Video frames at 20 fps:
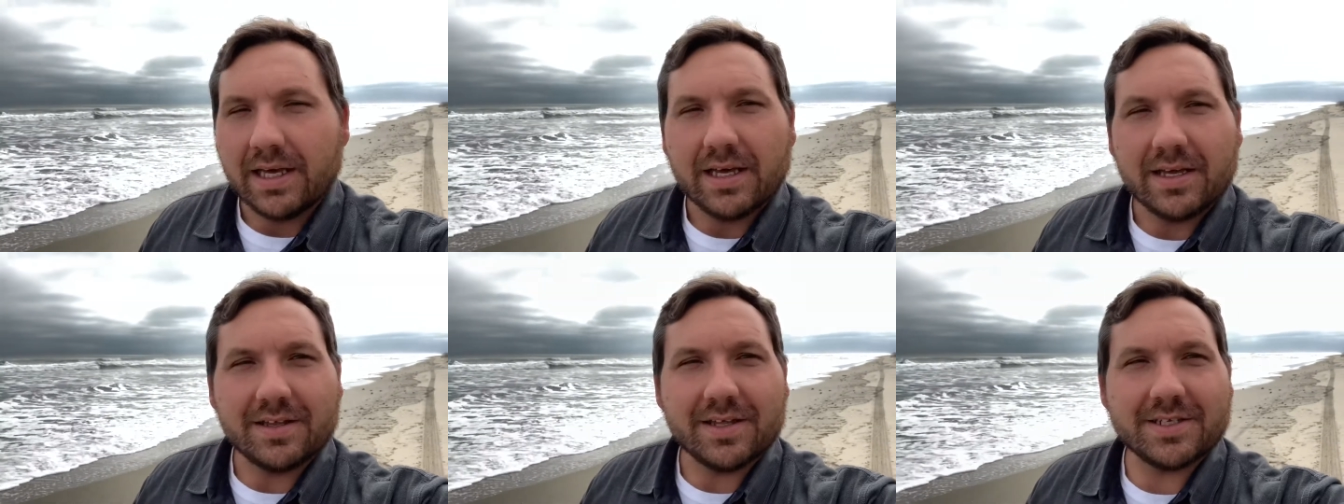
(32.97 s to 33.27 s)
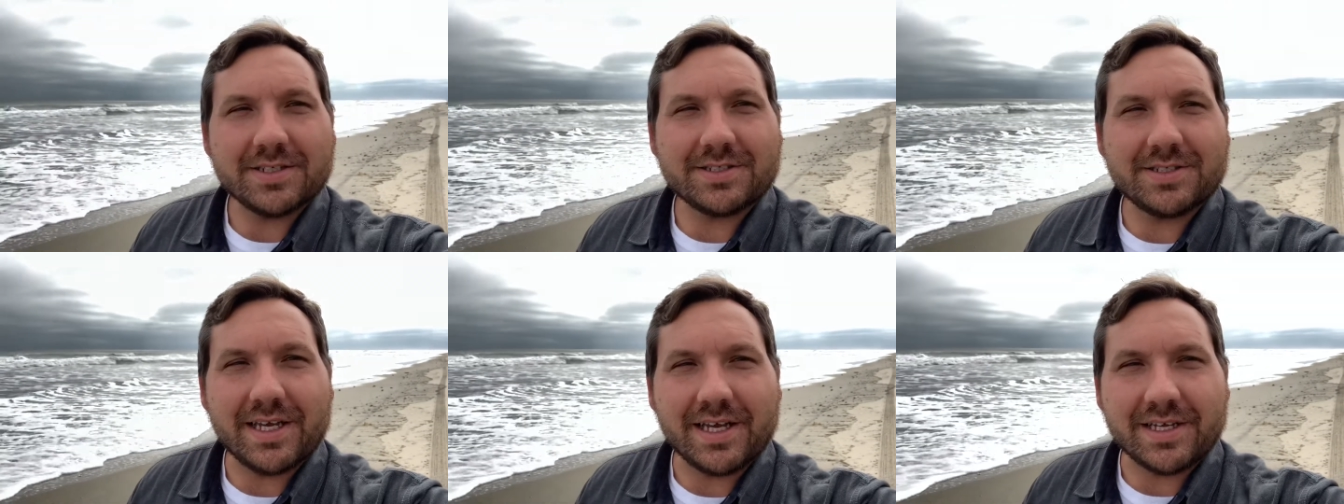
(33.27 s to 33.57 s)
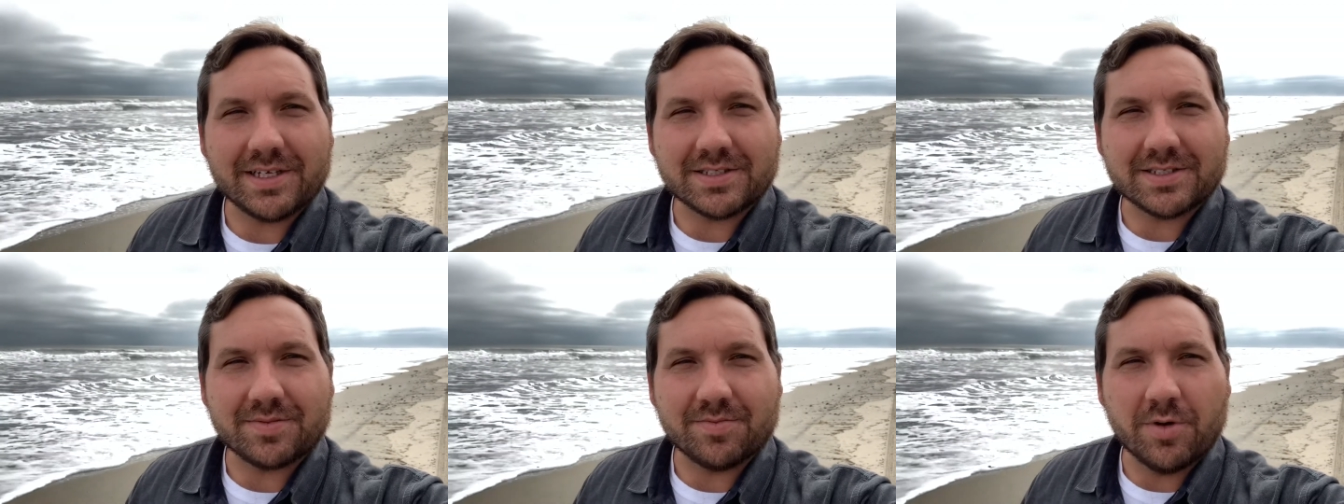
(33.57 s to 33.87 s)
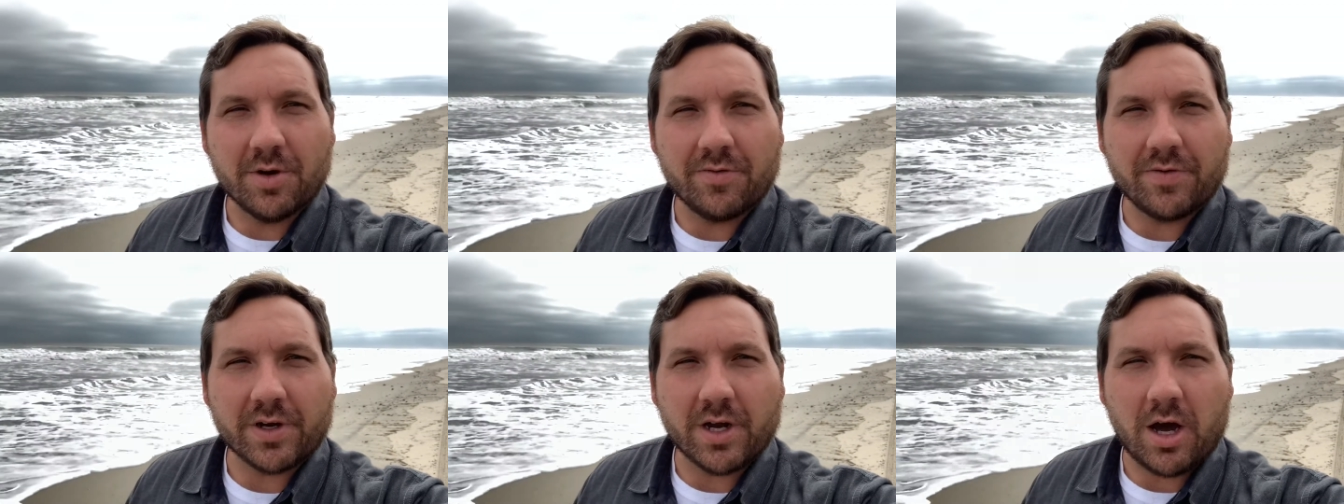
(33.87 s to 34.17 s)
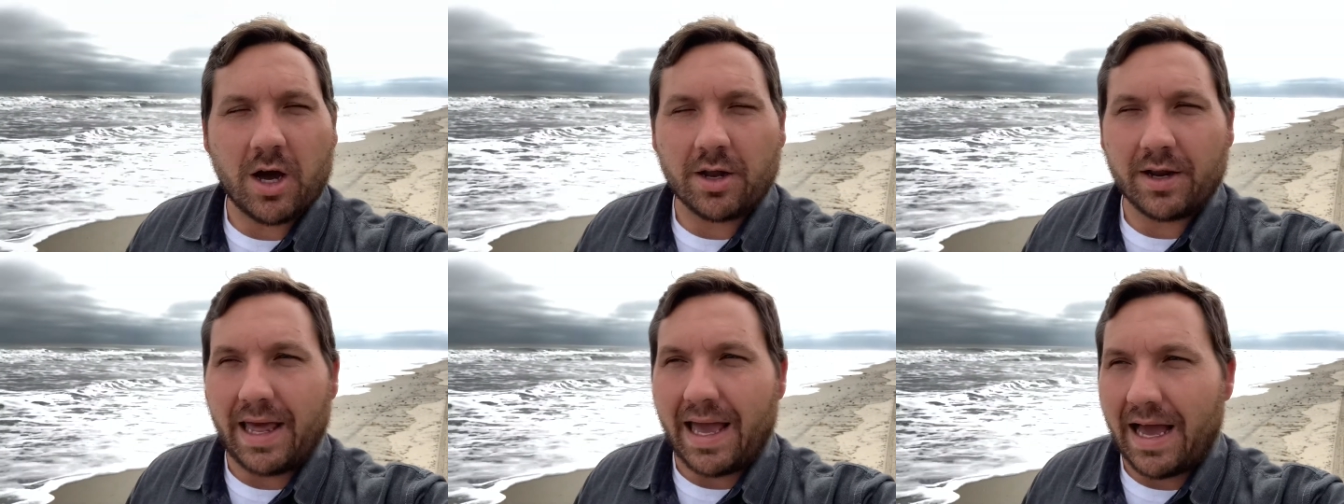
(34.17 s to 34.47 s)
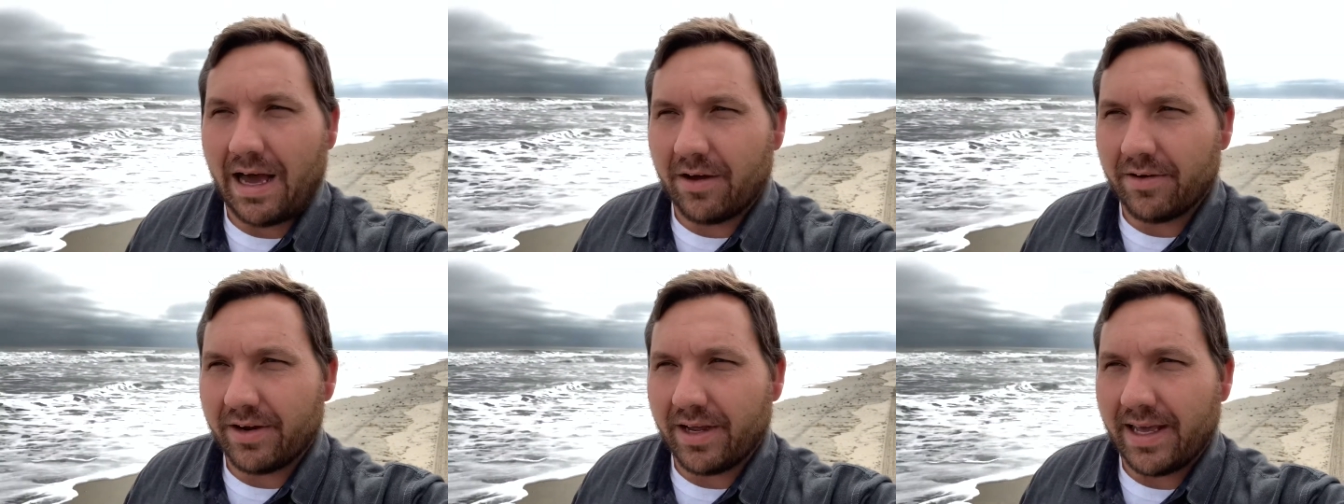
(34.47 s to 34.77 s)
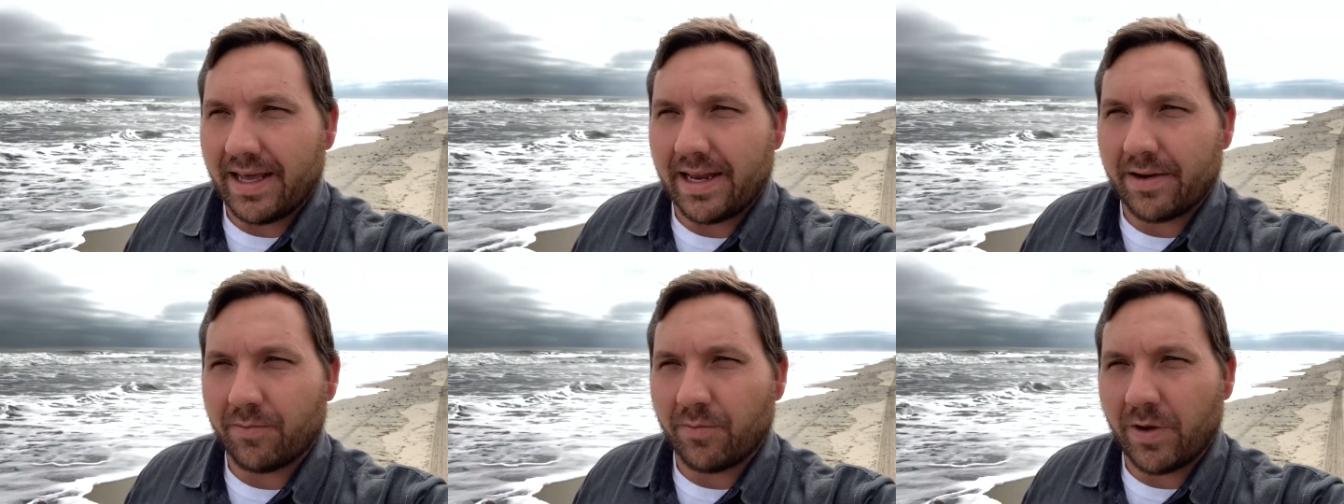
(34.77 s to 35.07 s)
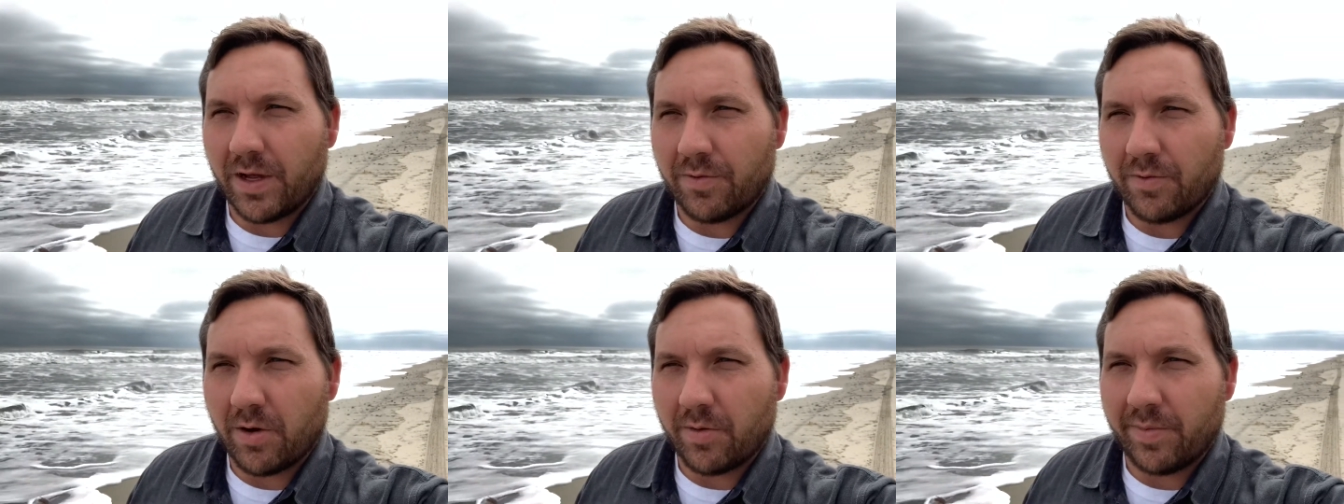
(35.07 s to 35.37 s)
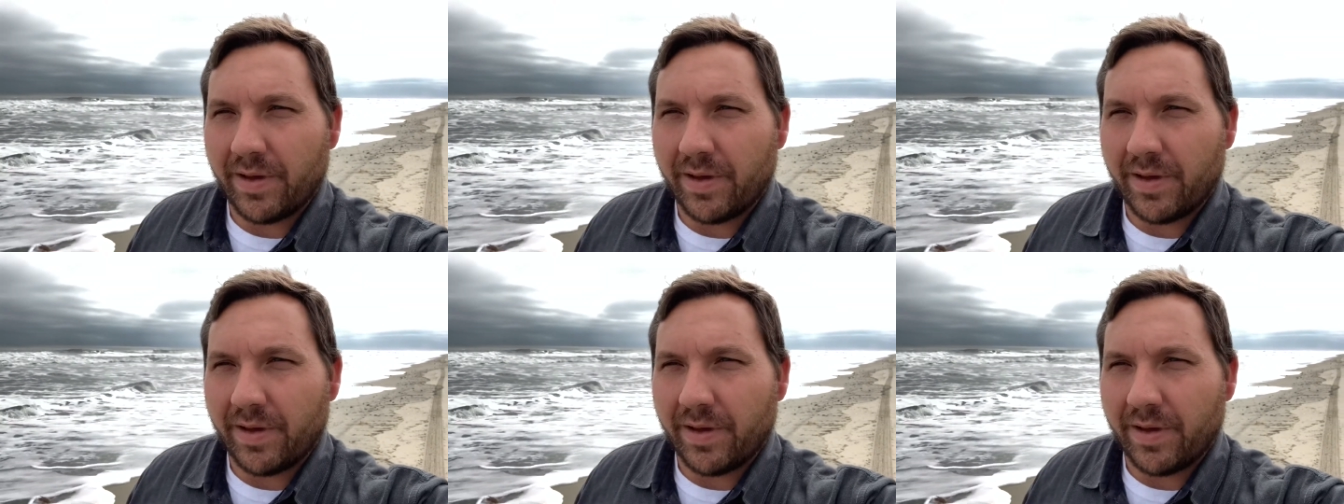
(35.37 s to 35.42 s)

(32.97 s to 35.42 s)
This thing's moving on out, and we will